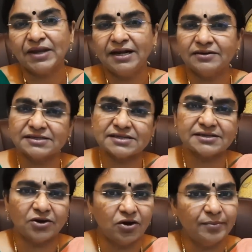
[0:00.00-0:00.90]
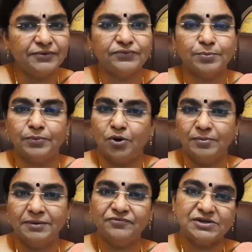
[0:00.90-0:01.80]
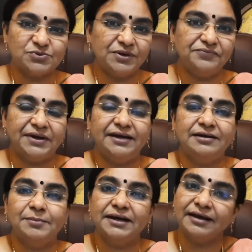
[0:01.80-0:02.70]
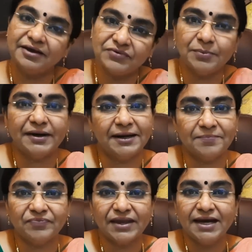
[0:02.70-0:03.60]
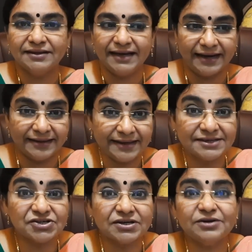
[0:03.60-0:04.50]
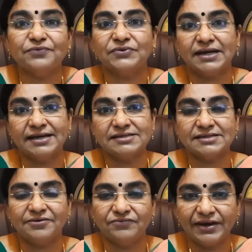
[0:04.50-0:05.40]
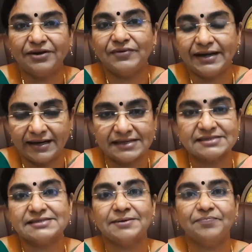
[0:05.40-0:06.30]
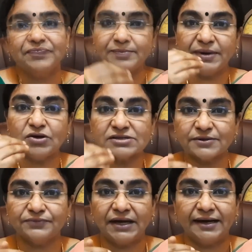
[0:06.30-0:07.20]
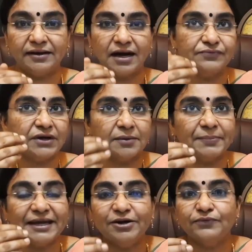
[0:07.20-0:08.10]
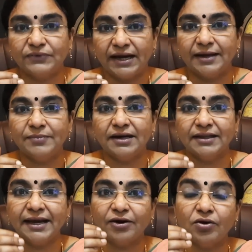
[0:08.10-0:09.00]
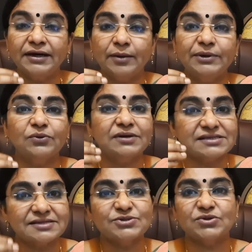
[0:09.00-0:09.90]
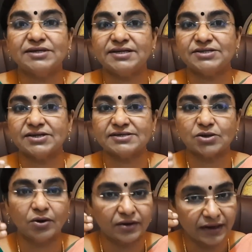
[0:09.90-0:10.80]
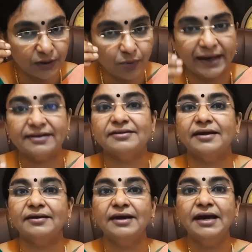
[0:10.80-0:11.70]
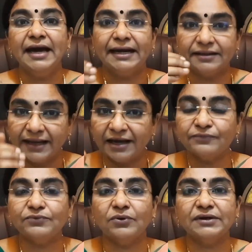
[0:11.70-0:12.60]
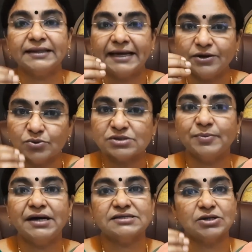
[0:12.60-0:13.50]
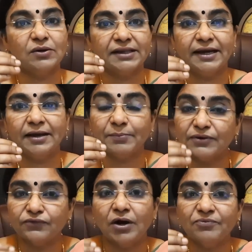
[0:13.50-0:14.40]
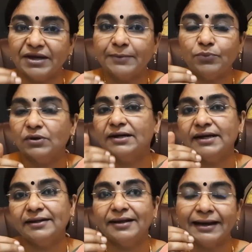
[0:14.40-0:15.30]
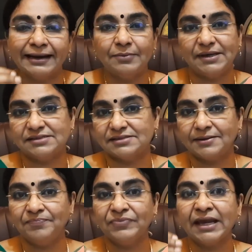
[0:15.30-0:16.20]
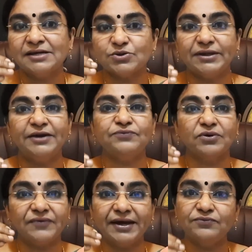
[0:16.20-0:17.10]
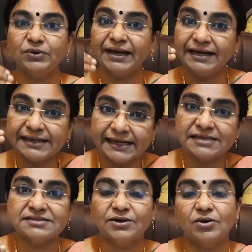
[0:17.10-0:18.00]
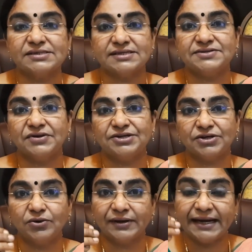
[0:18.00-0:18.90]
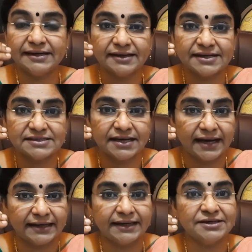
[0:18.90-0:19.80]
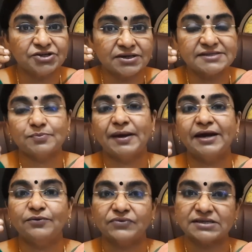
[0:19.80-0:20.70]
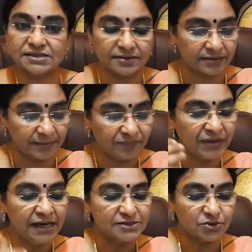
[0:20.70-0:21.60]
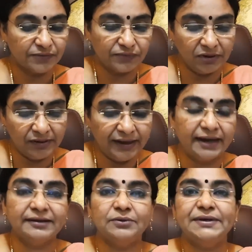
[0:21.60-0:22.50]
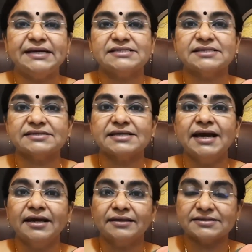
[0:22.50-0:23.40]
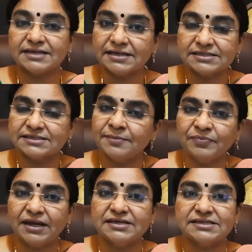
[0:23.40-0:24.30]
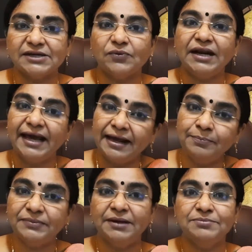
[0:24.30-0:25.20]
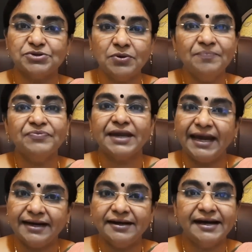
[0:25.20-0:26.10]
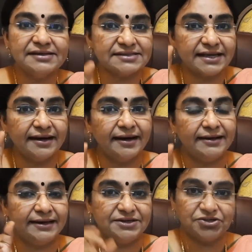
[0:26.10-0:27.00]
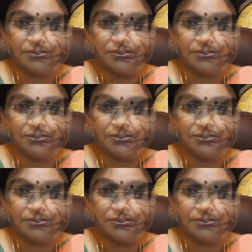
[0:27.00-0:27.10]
Now this is a common problem which we find among everybody. The attention of the kids are very, very less. Because of that, after a period of time, they are not able to listen to the teachers or do anything, and therefore they lose marks or they perform very poorly in the academics. So therefore, we have to increase the concentration or increase the attention span of the children. So the following activities is some things that will help them to enhance their attention.